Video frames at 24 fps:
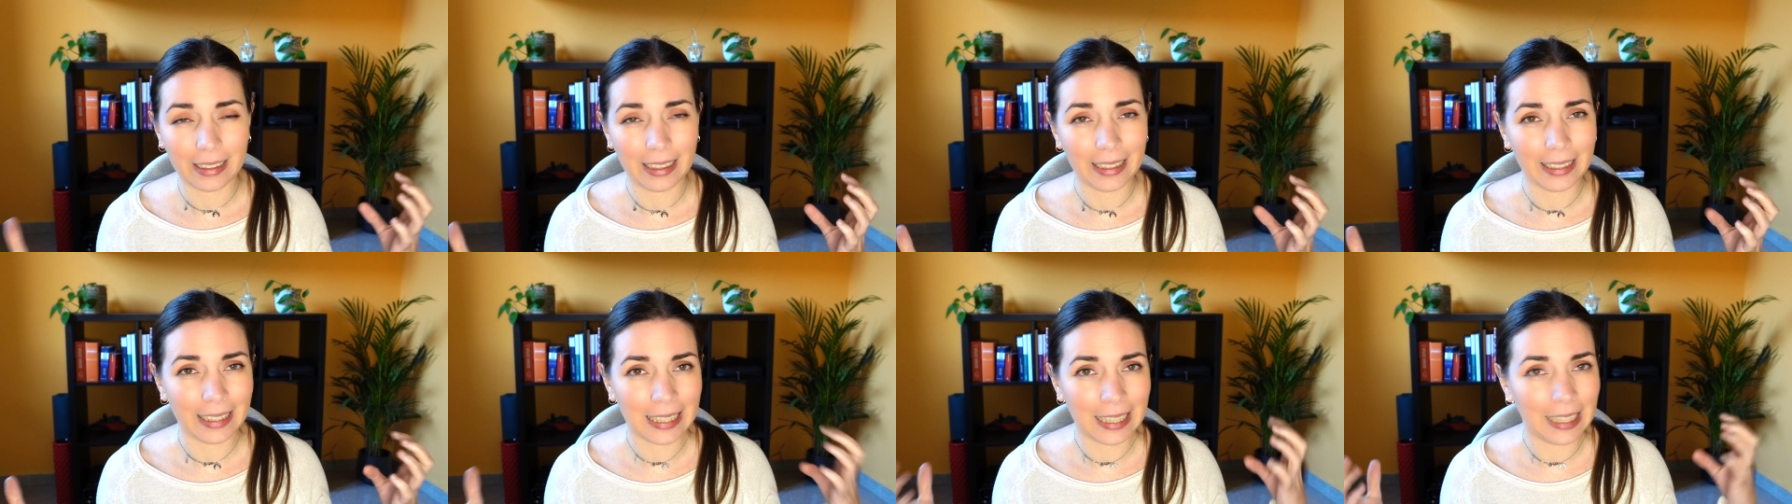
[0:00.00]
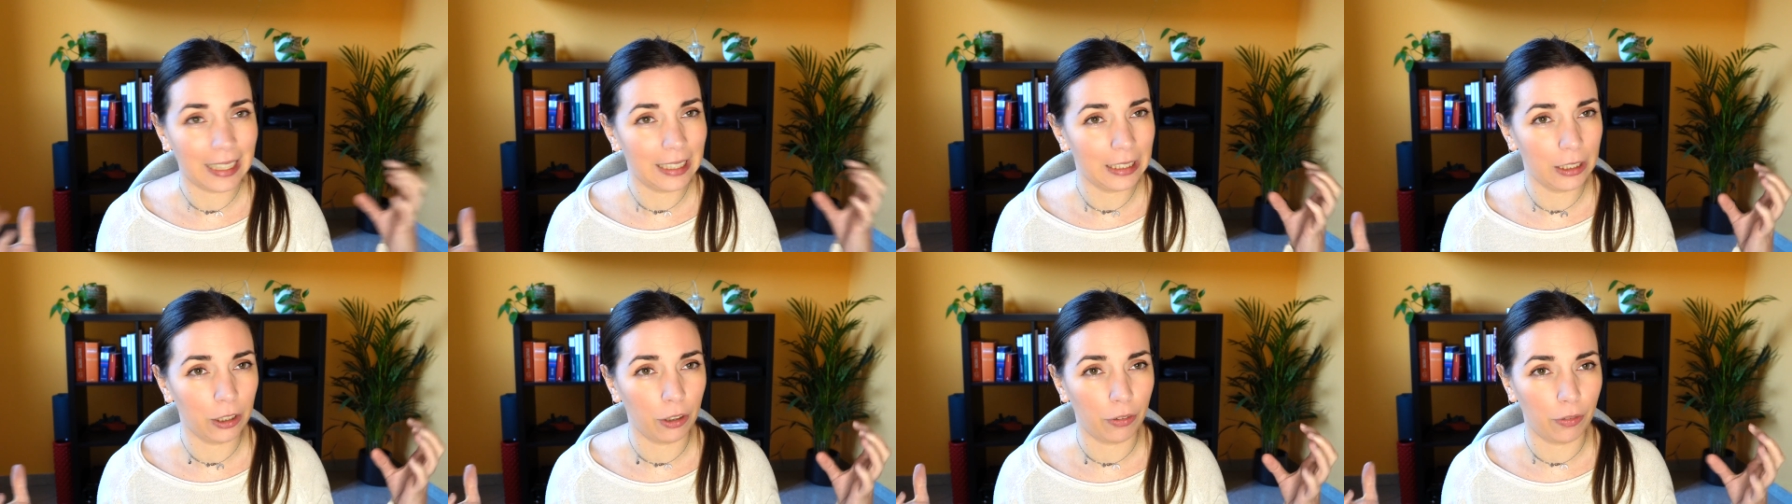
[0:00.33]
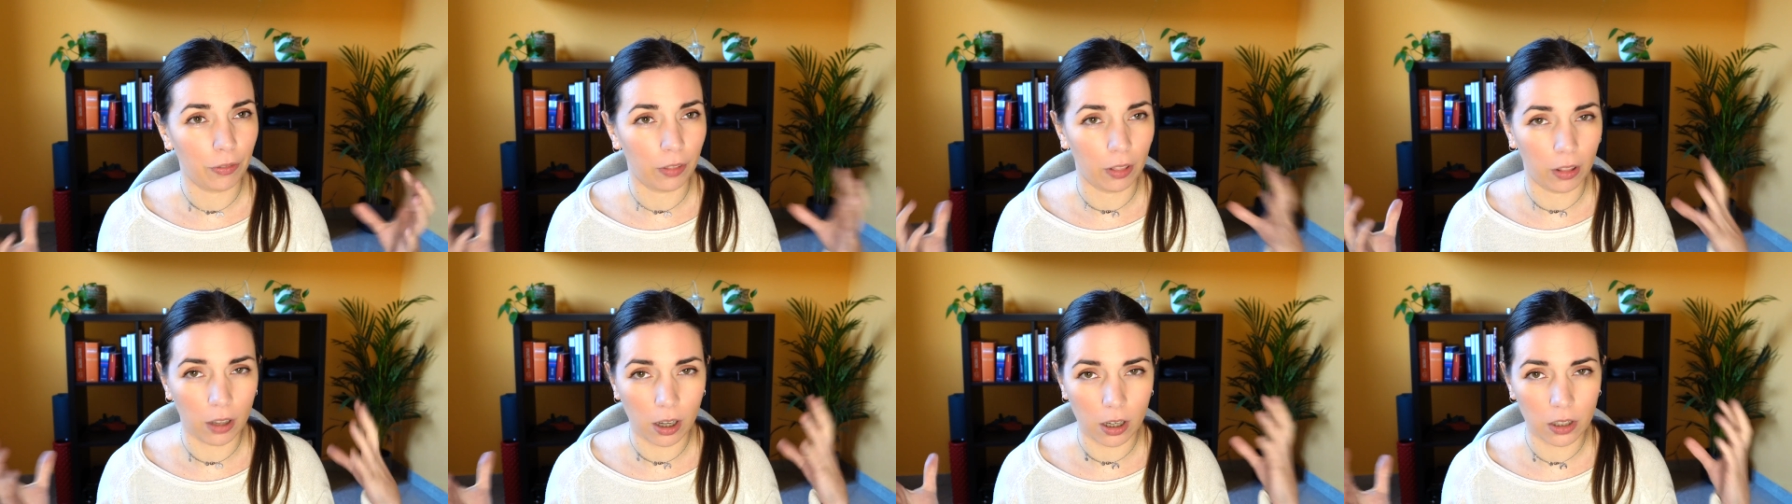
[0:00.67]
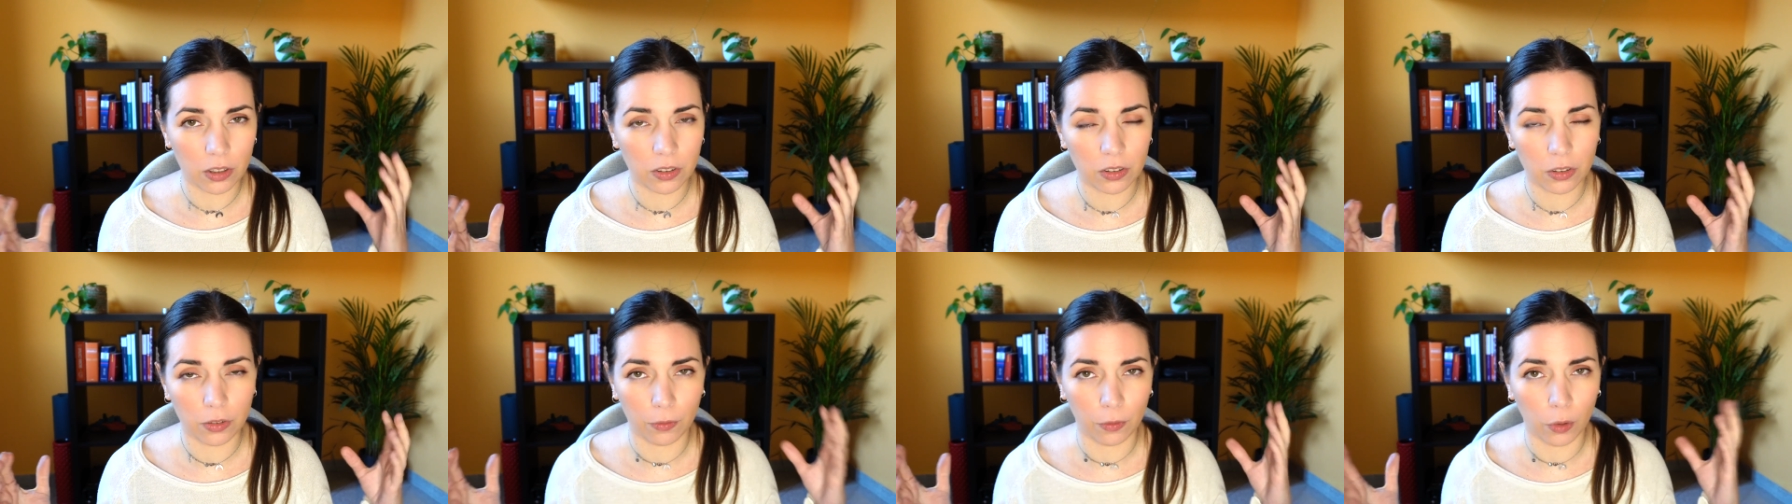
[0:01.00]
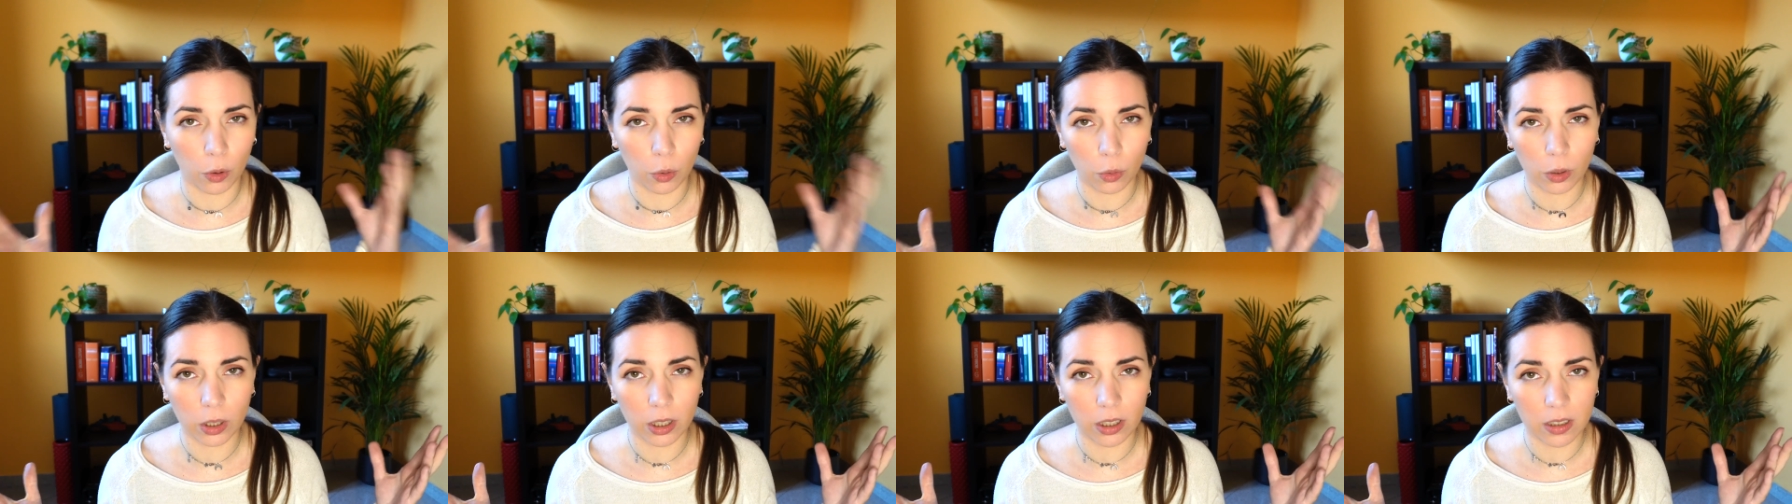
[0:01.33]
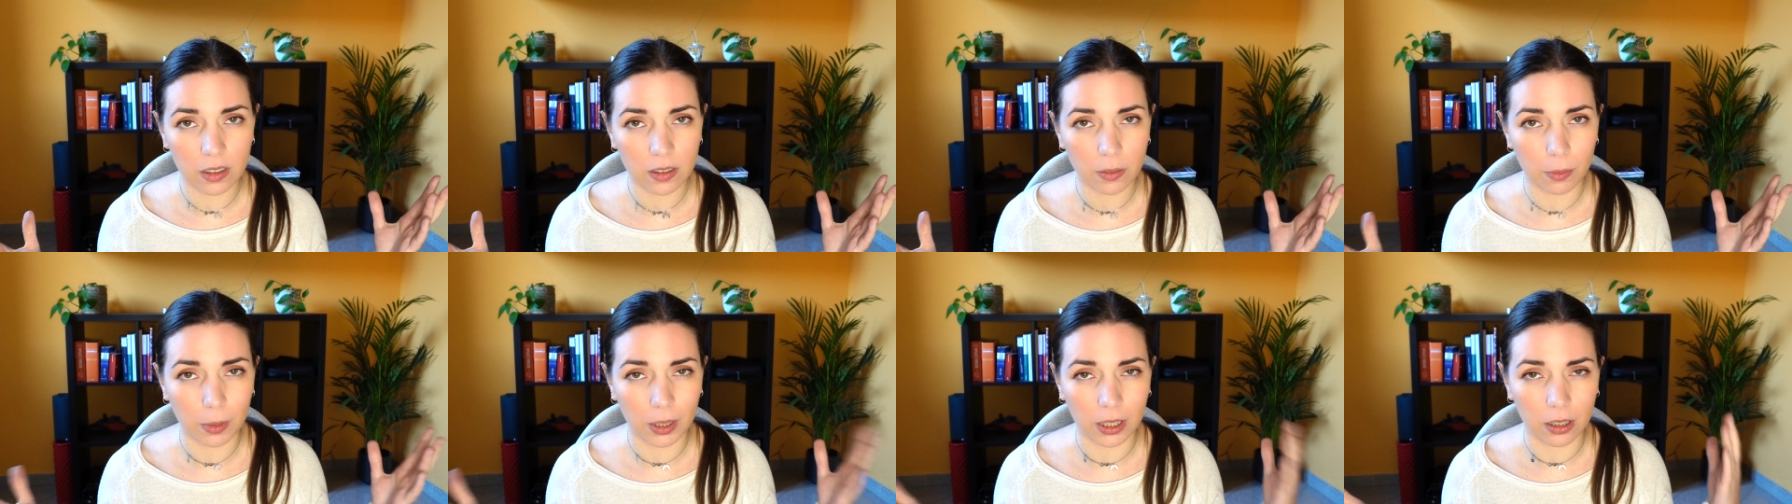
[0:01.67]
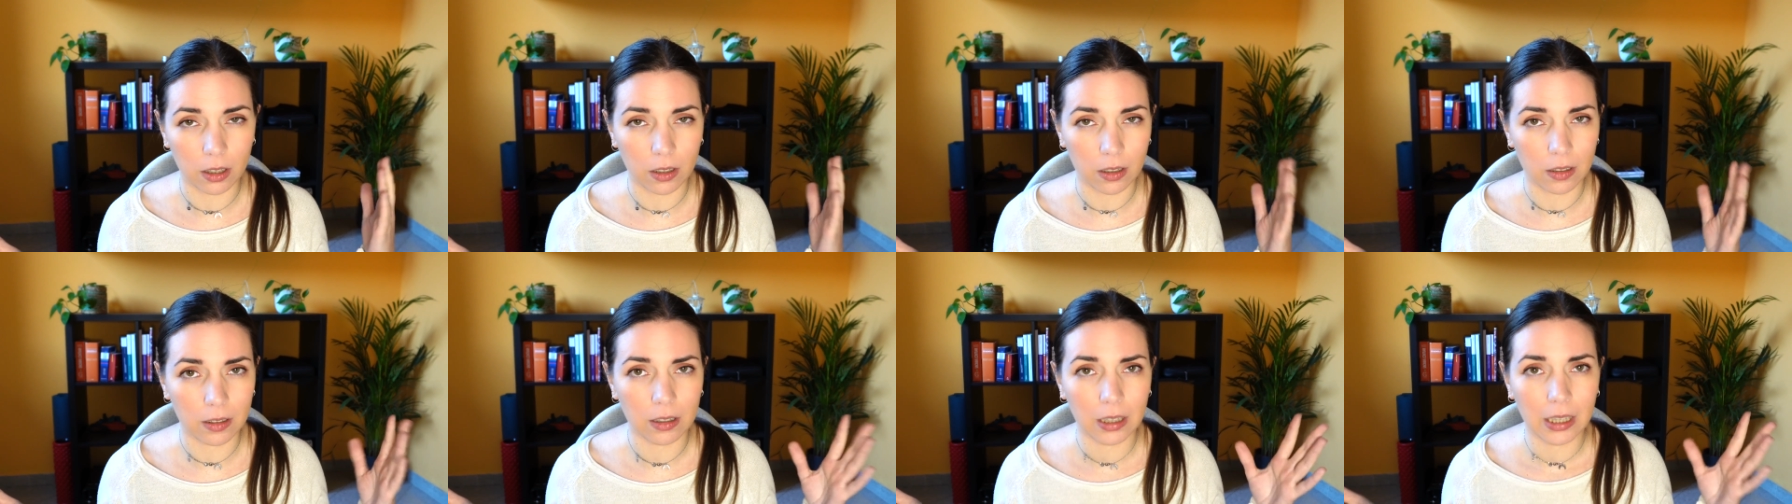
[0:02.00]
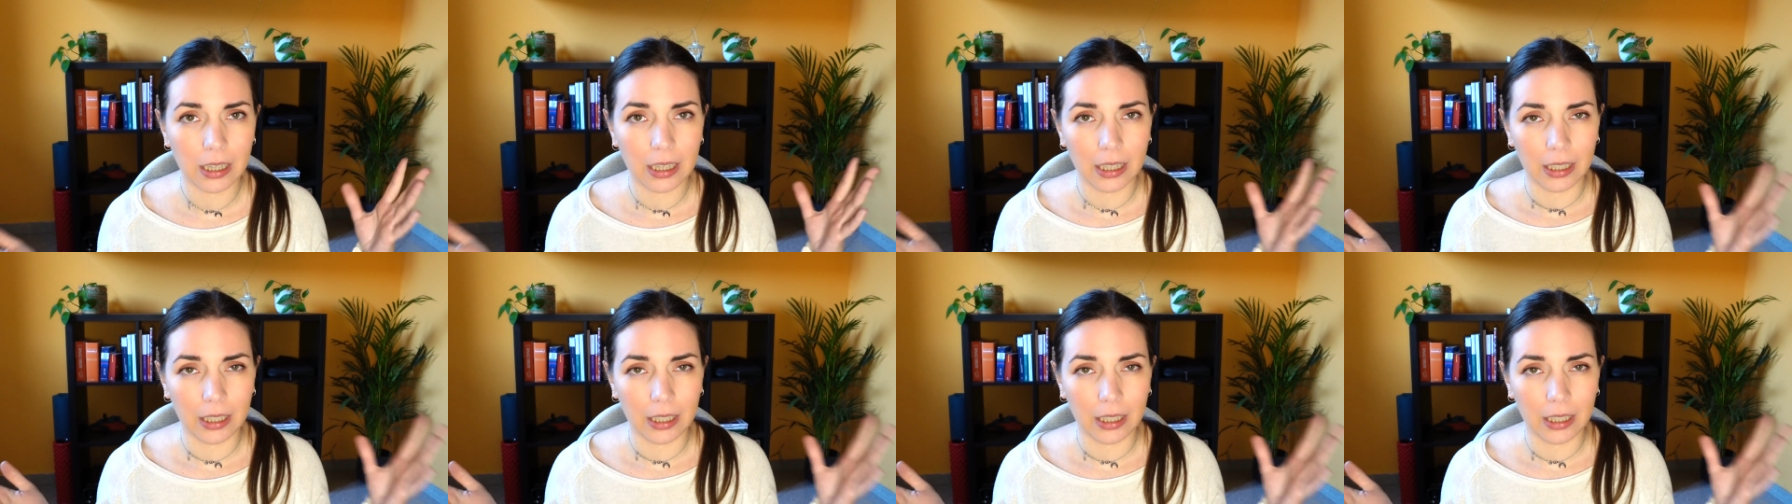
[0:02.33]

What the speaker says: I kind of lost focus because